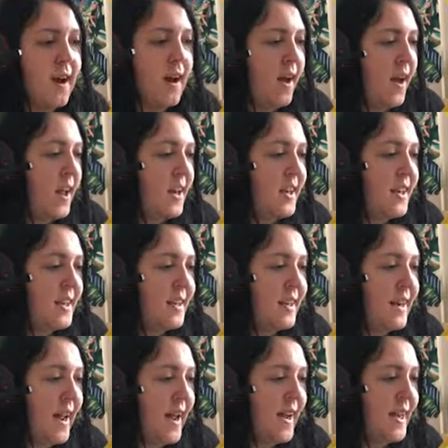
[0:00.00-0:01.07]
uh,
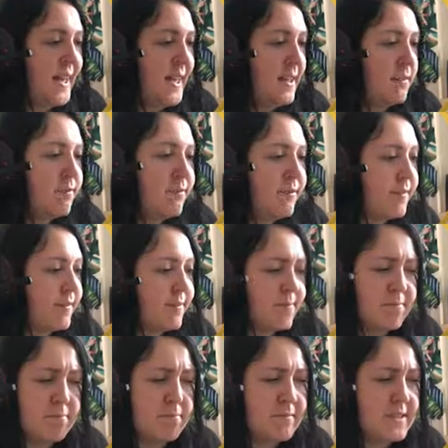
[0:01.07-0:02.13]
Nynaeve
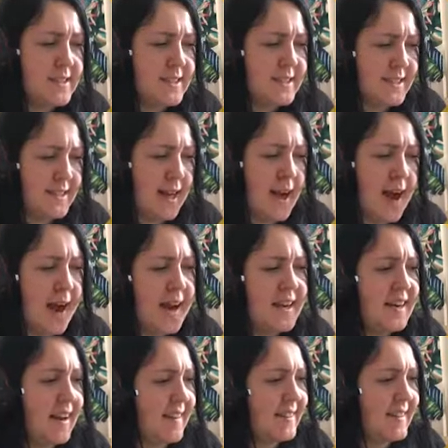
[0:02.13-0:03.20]

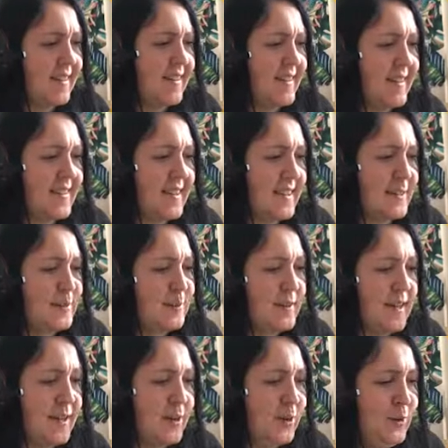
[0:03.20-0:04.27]
design. I think that's
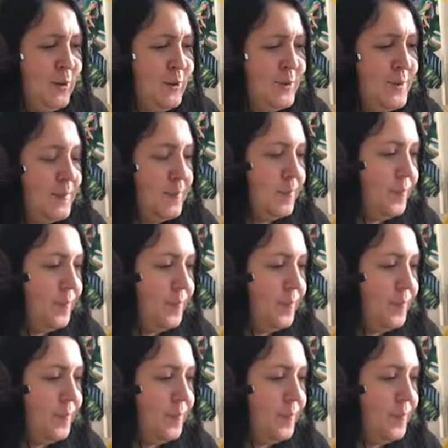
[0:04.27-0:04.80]
what they're called.